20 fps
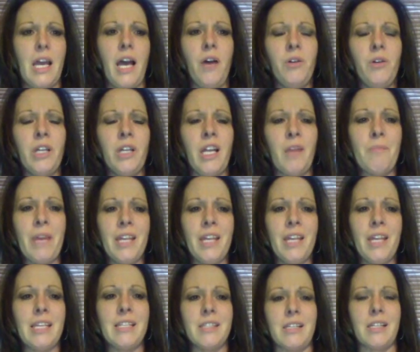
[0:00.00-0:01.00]
How could I
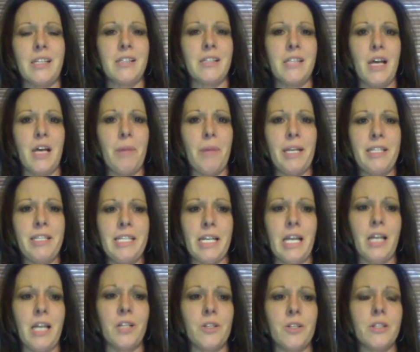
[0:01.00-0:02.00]
make these things up? I
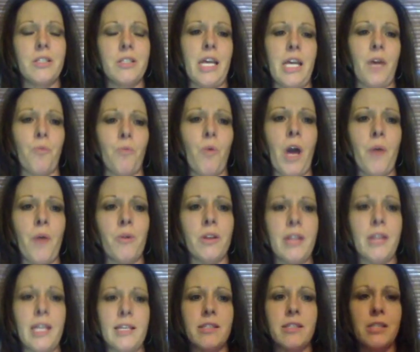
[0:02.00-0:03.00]
didn't understand. Why
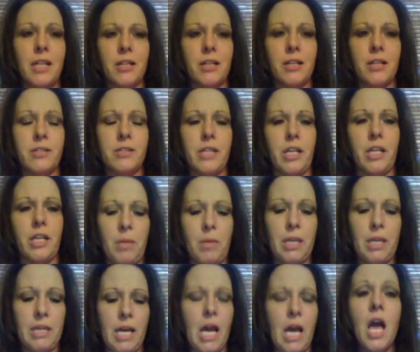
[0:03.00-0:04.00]
were these doctors telling
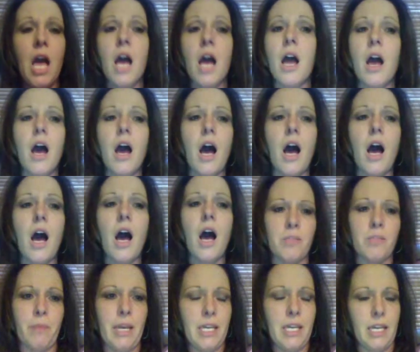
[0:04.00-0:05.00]
me that I
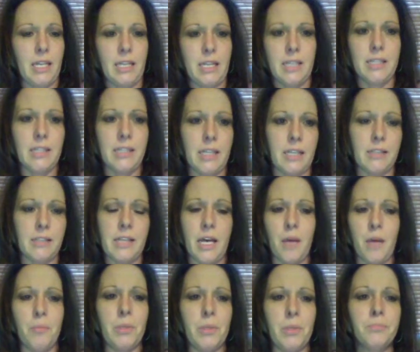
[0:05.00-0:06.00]
was making these things
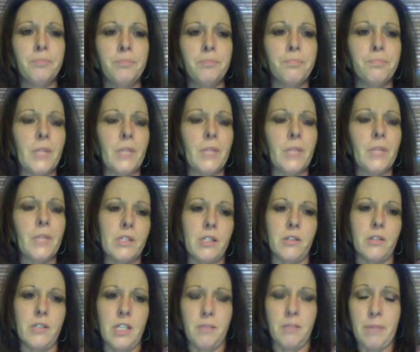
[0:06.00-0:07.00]
up? I was
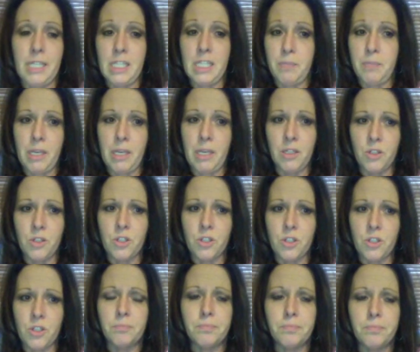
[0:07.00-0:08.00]
losing my
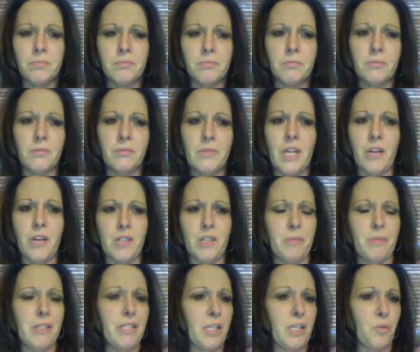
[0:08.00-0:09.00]
speech. I
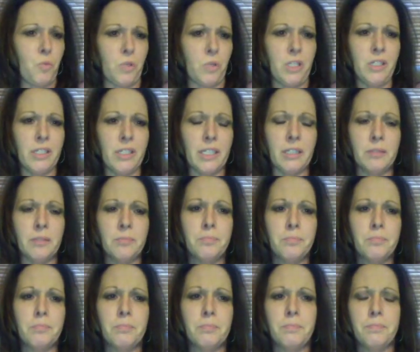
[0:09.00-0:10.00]
was missing work.
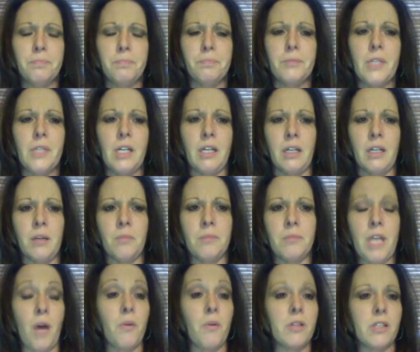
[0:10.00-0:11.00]

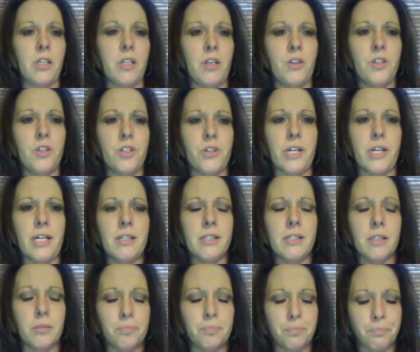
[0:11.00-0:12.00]
That was a huge
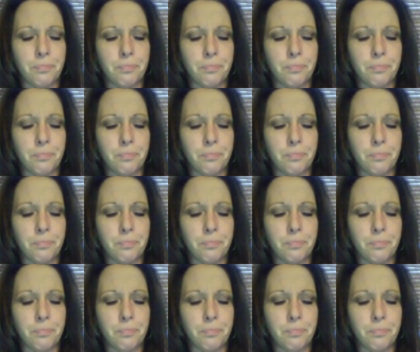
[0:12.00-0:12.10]
stress.